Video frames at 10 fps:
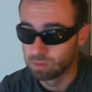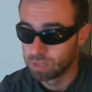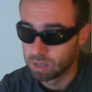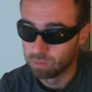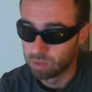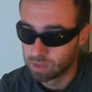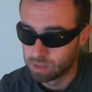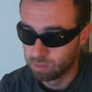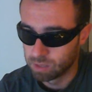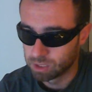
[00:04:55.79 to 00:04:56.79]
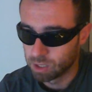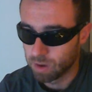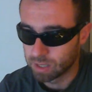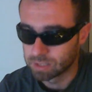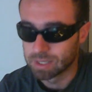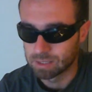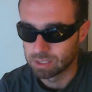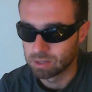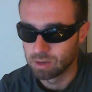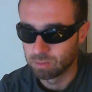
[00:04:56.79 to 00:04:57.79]
Well, when the show actually
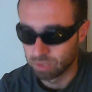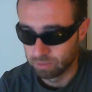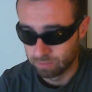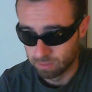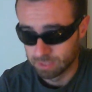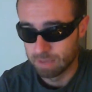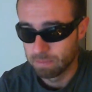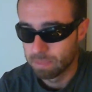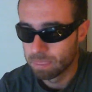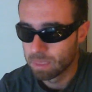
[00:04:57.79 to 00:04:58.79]
ends. So I'm looking forward to that.